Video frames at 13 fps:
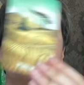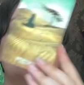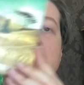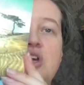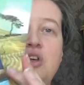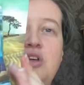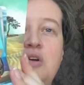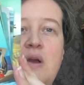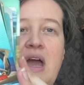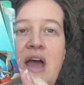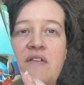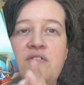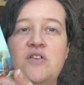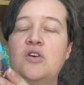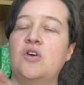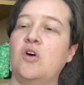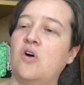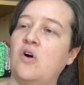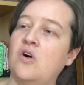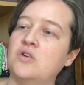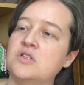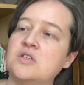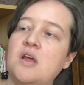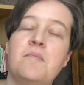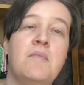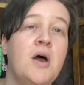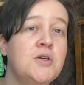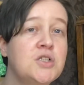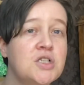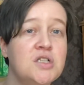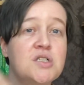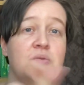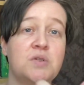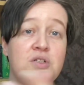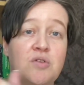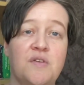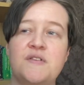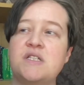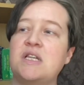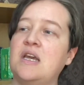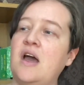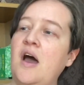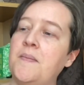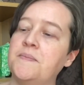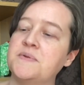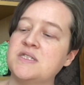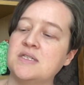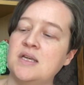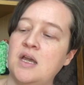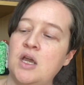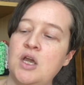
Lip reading: So you have got emotions, which are obviously cups.